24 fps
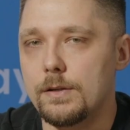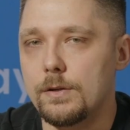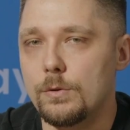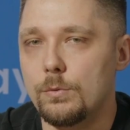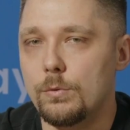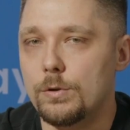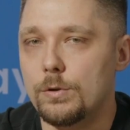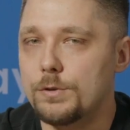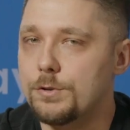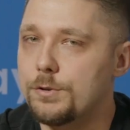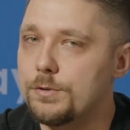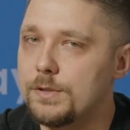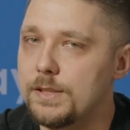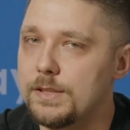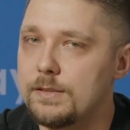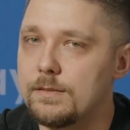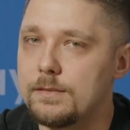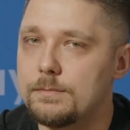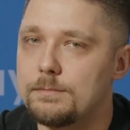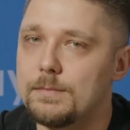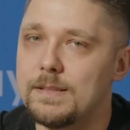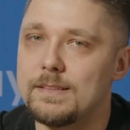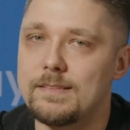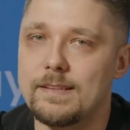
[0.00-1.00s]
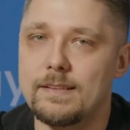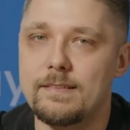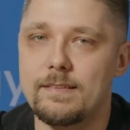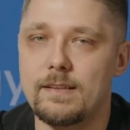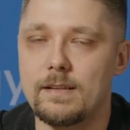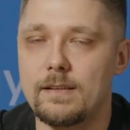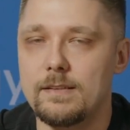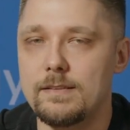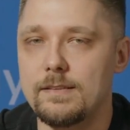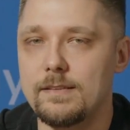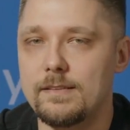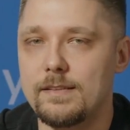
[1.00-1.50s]
what you did is
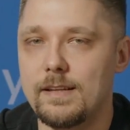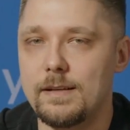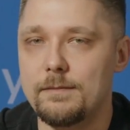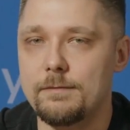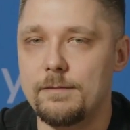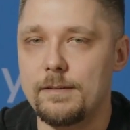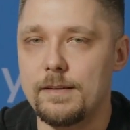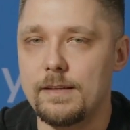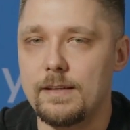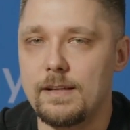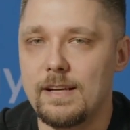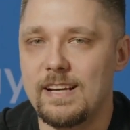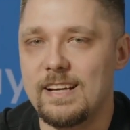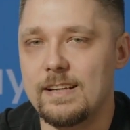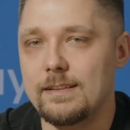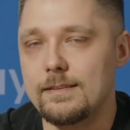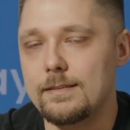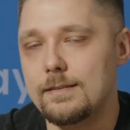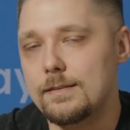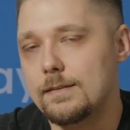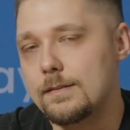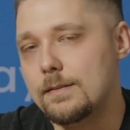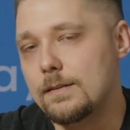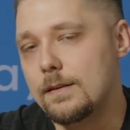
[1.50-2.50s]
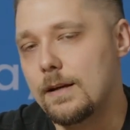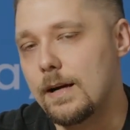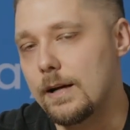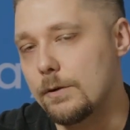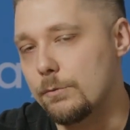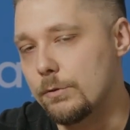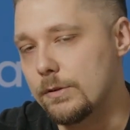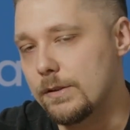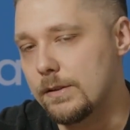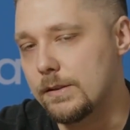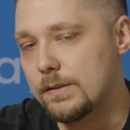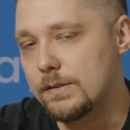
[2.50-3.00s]
exactly the same thing as I
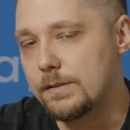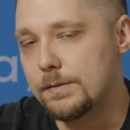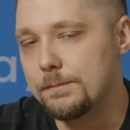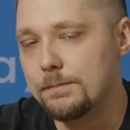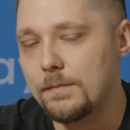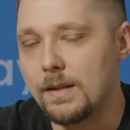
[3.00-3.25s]
would did.